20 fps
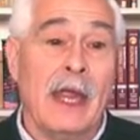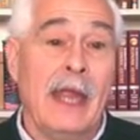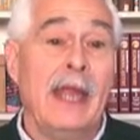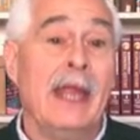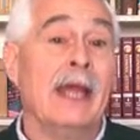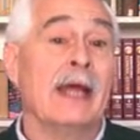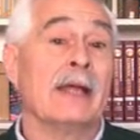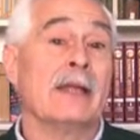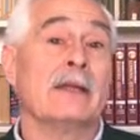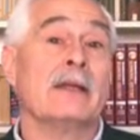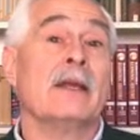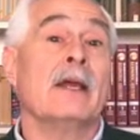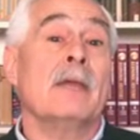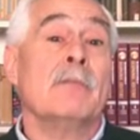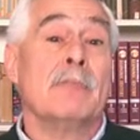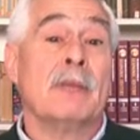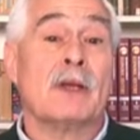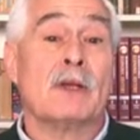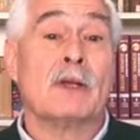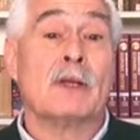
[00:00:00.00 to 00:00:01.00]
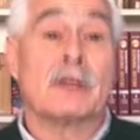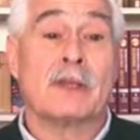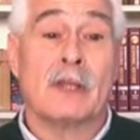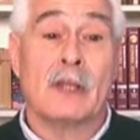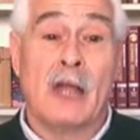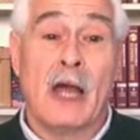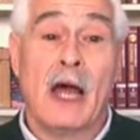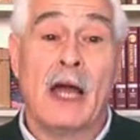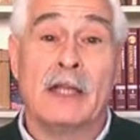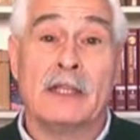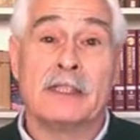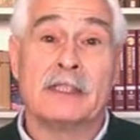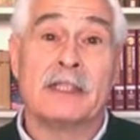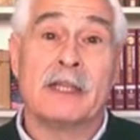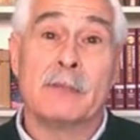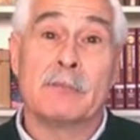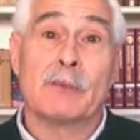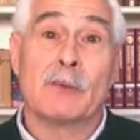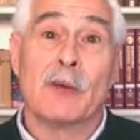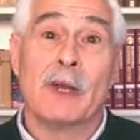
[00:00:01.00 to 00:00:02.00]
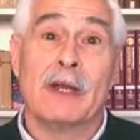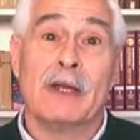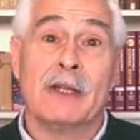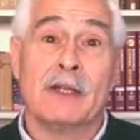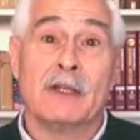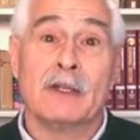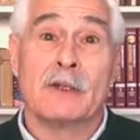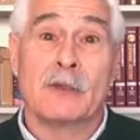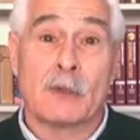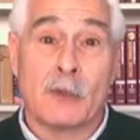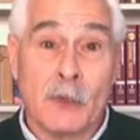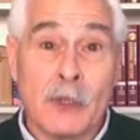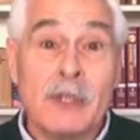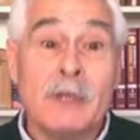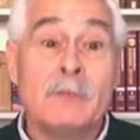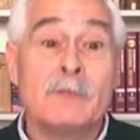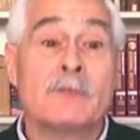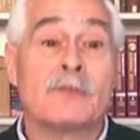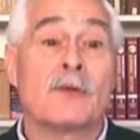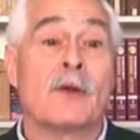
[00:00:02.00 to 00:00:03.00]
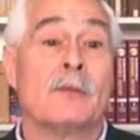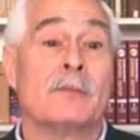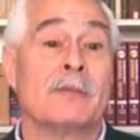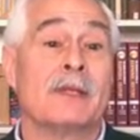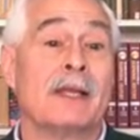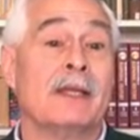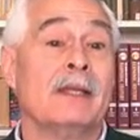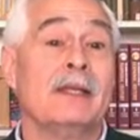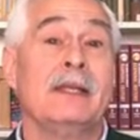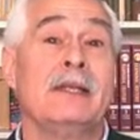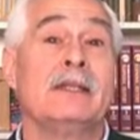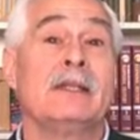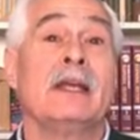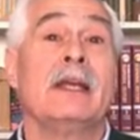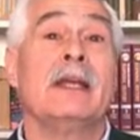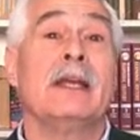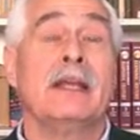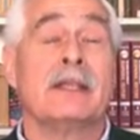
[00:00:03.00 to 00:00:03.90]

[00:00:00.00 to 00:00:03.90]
and because the line separating crime from délit